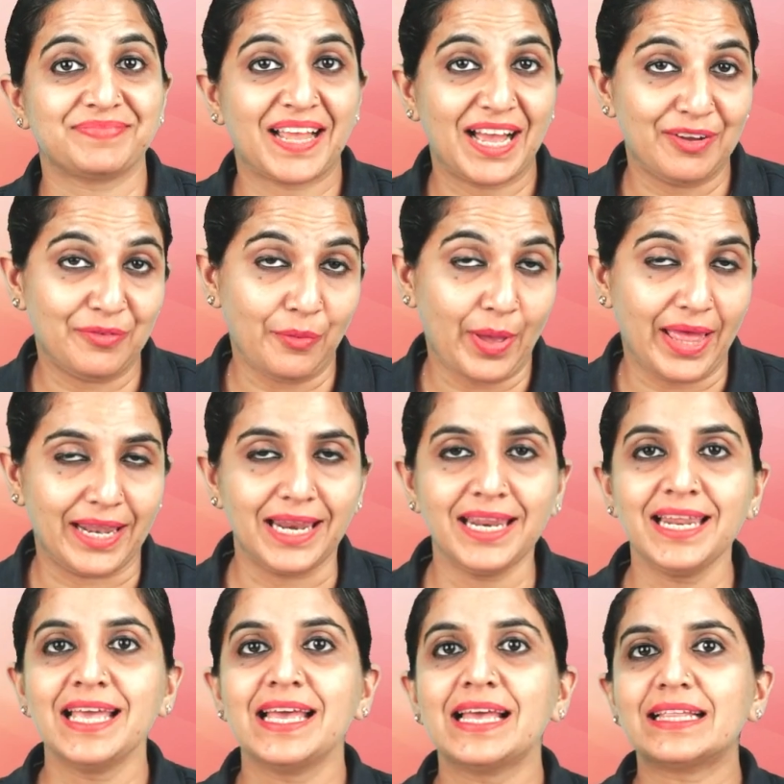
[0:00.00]
Well,
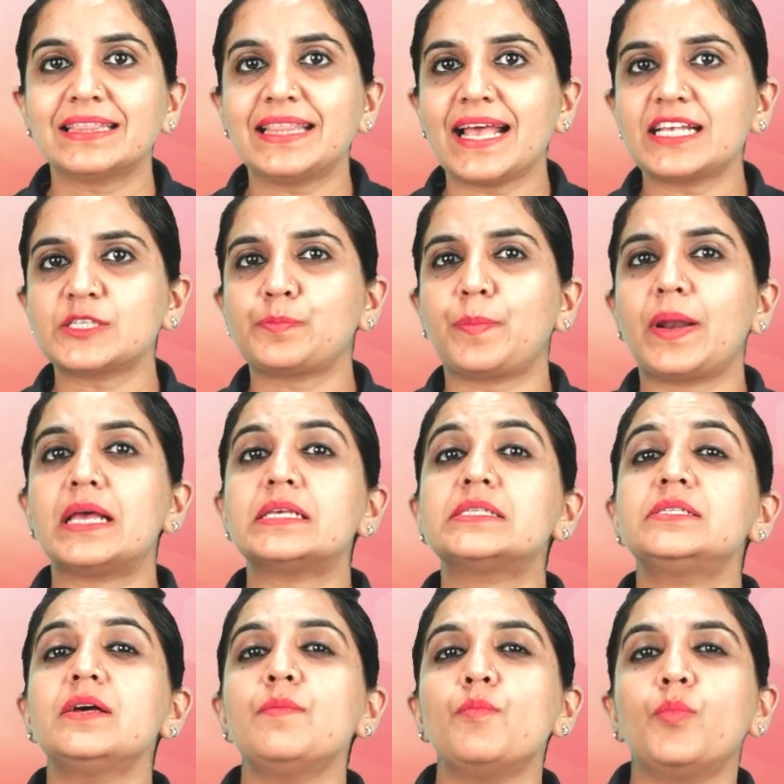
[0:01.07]
they express
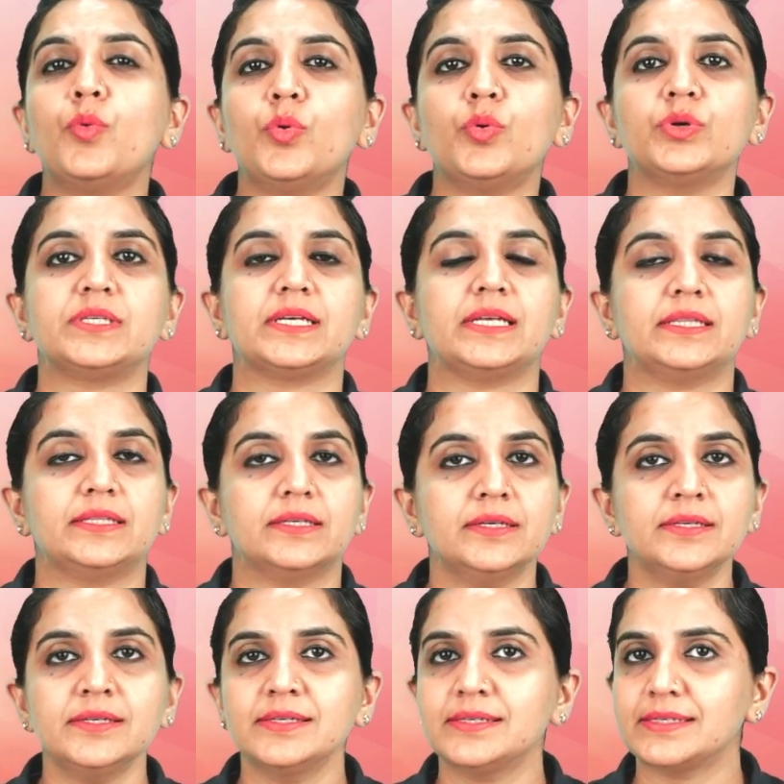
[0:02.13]
the mood in
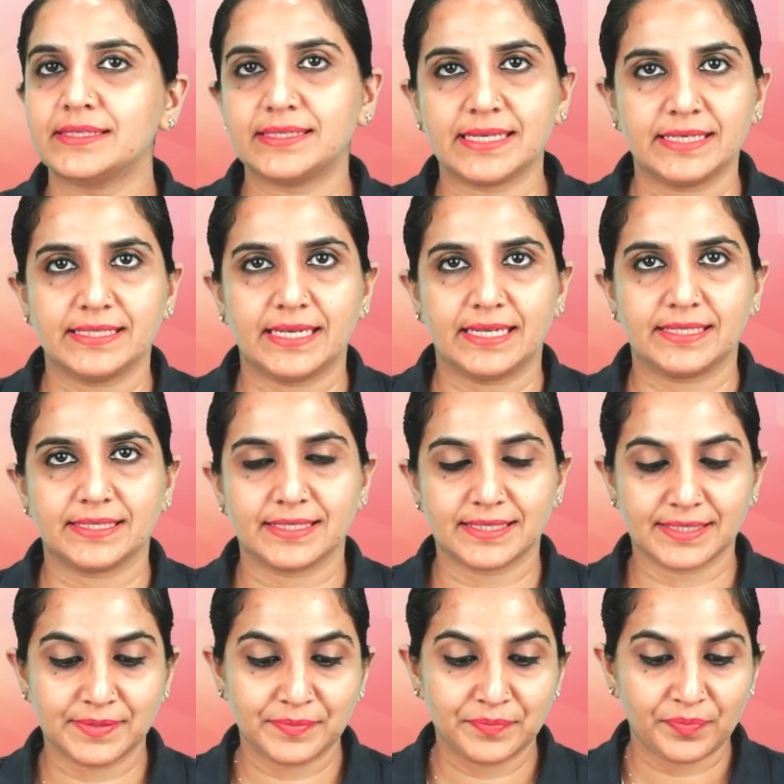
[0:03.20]
the sentence.
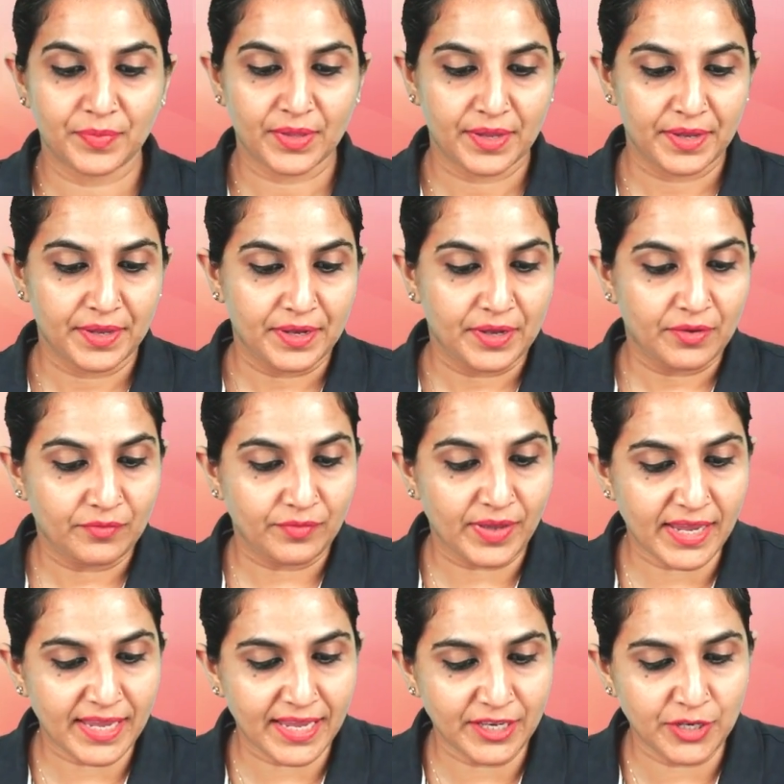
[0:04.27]
We
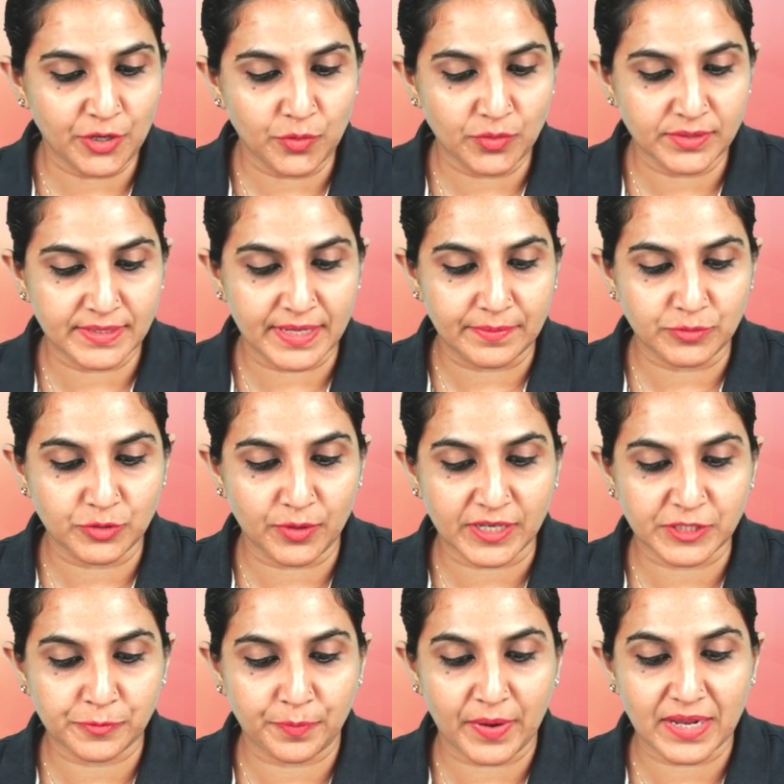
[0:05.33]
can use them to
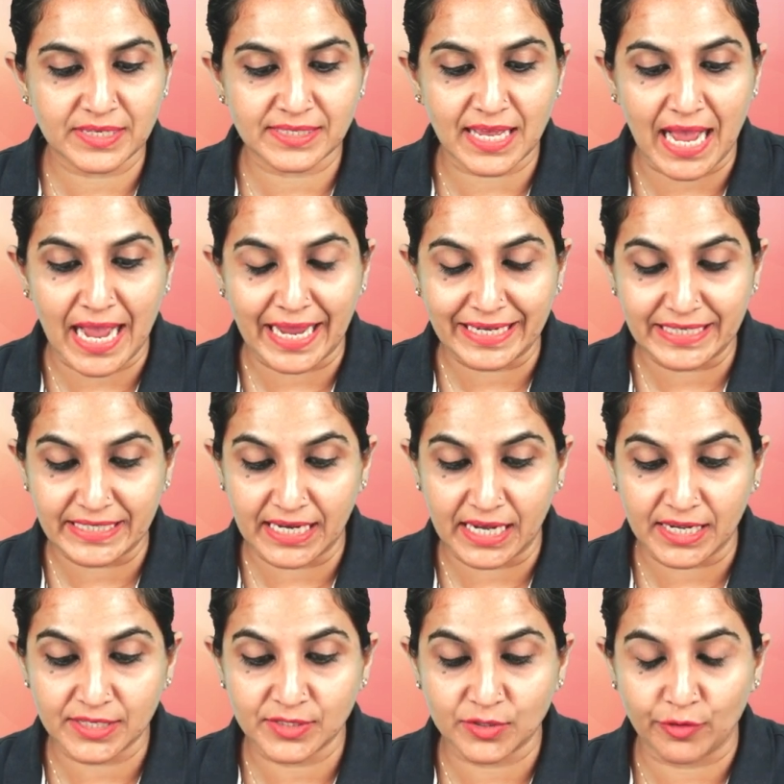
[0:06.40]
express
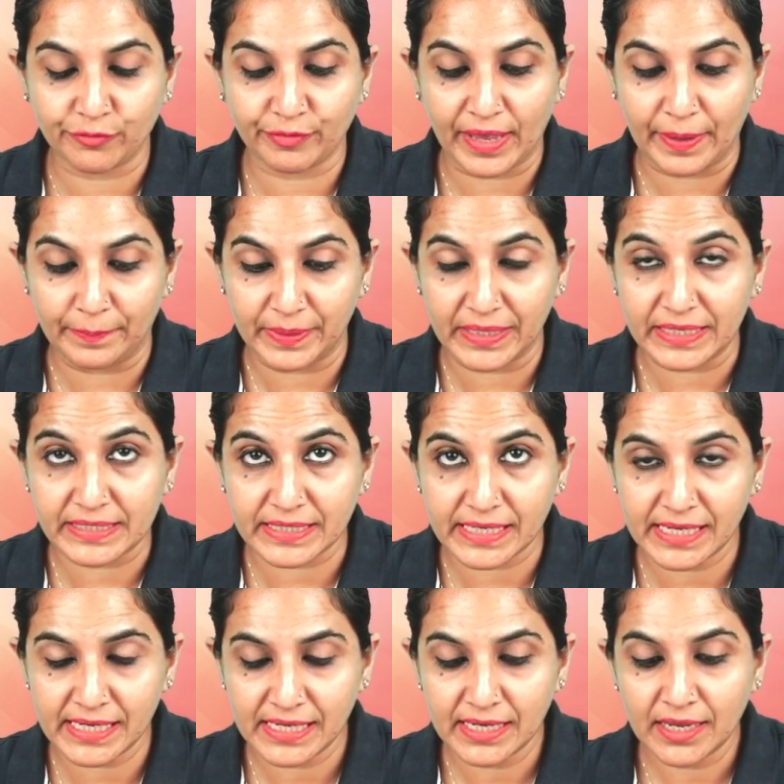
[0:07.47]
ideas of
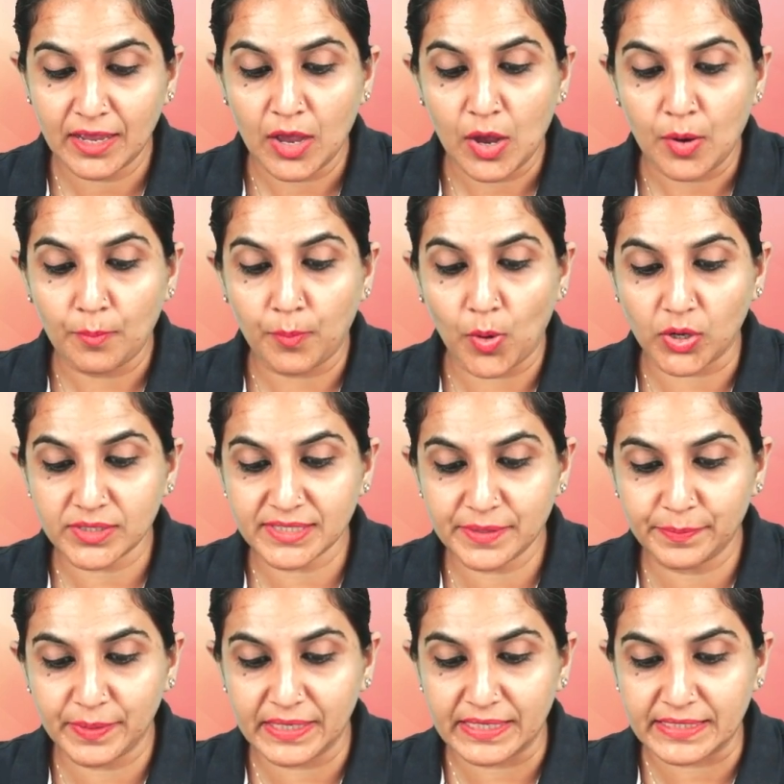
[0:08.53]
ability,
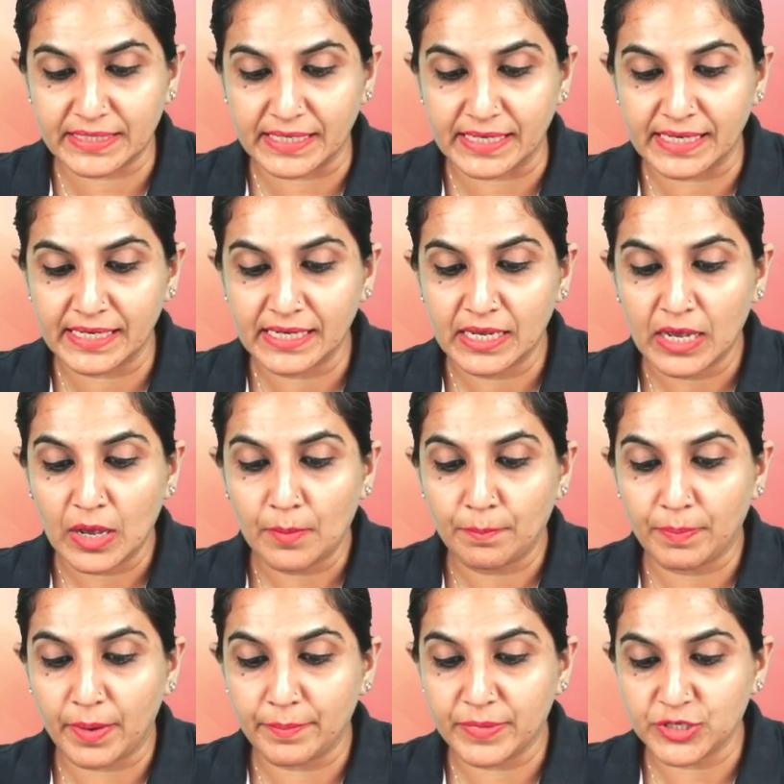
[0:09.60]
possibility,
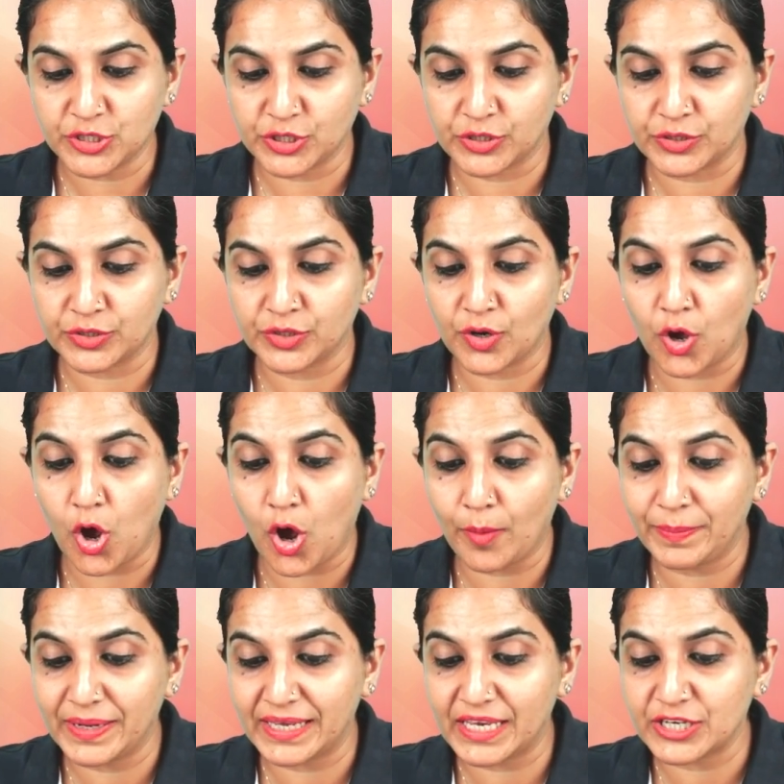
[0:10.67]
permission,
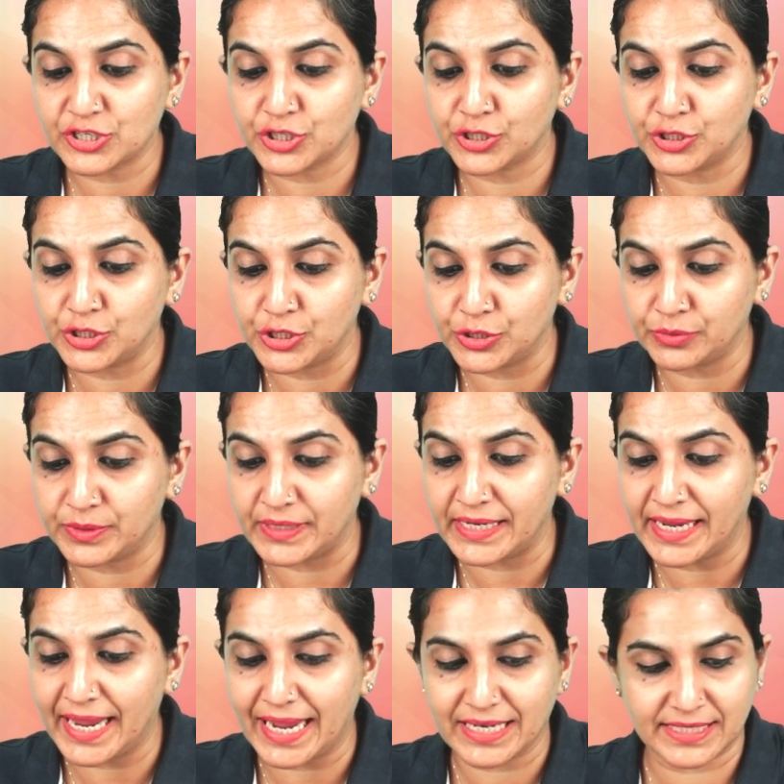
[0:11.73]
obligation, duty,
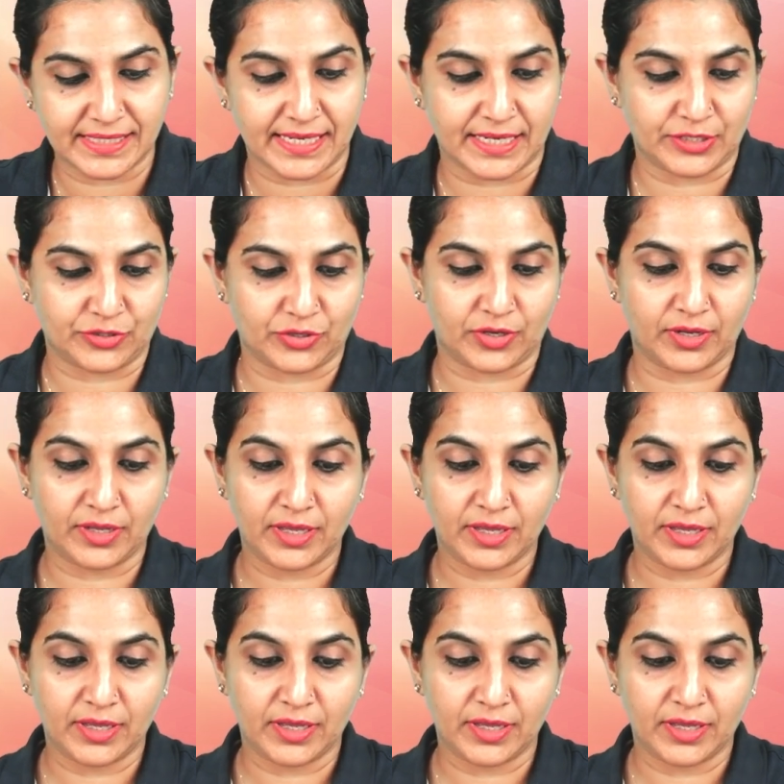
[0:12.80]
etc.